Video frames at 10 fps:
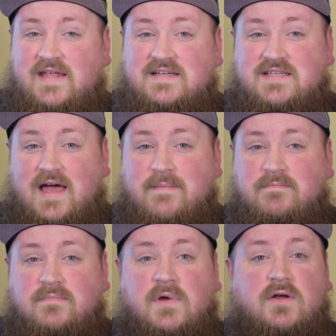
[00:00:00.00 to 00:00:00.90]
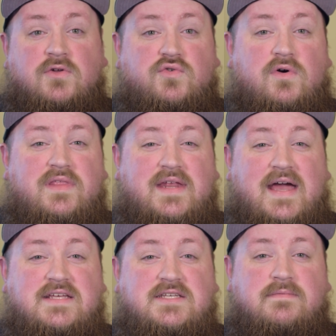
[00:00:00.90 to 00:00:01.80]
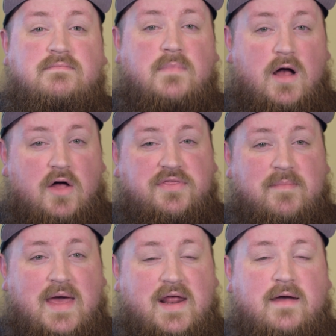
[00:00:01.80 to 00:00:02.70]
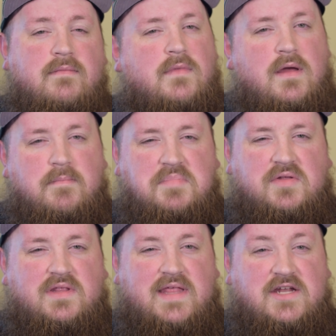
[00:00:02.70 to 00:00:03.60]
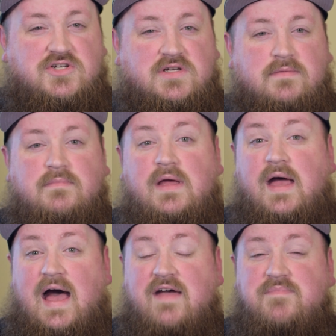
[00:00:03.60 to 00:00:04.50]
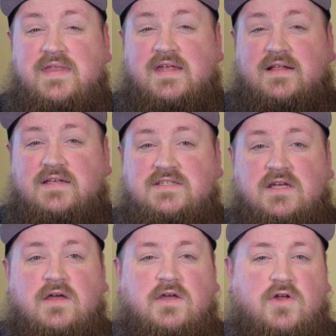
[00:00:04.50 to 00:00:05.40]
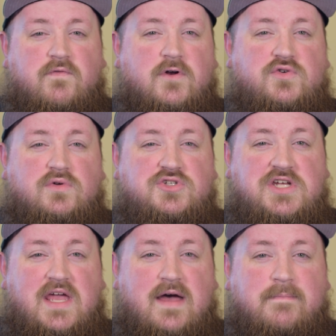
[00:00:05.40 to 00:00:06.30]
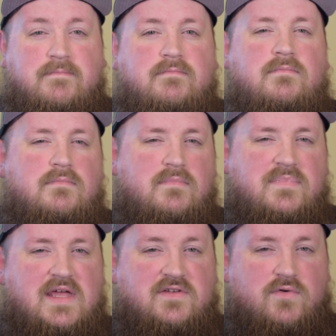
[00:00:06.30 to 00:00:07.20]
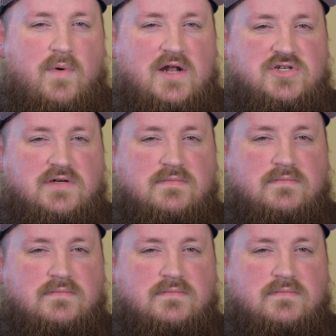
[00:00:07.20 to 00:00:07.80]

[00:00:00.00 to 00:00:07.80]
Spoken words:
next time, control the dice, alt the meta, build the legend. I've been Nicholas, your virtual GM. Thanks for watching.